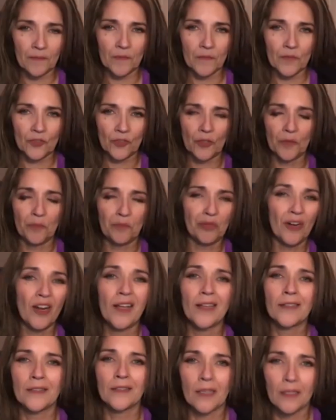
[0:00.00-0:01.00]
certain
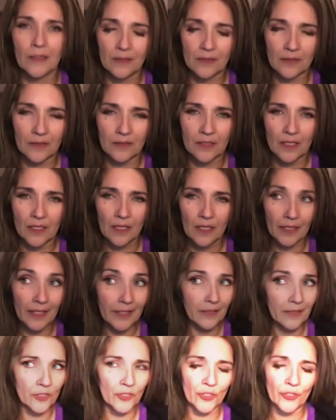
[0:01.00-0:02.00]
processes
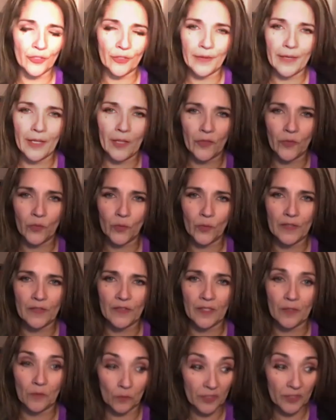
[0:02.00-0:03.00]
like the neurohealth
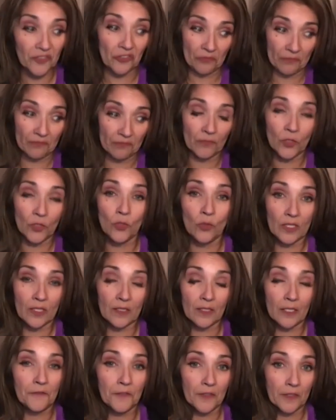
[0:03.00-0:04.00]
reset, which you can
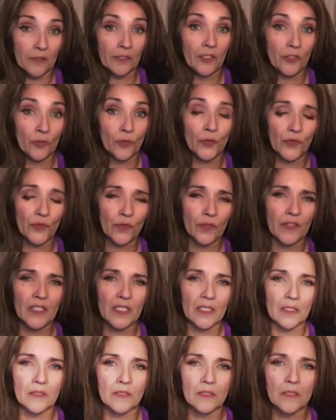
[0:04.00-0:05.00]
definitely use for
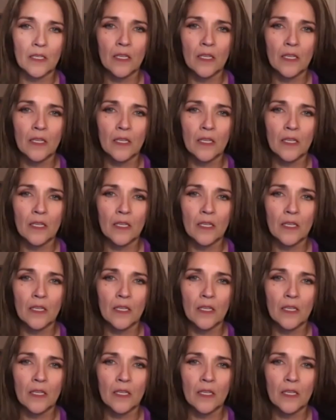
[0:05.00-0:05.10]
this.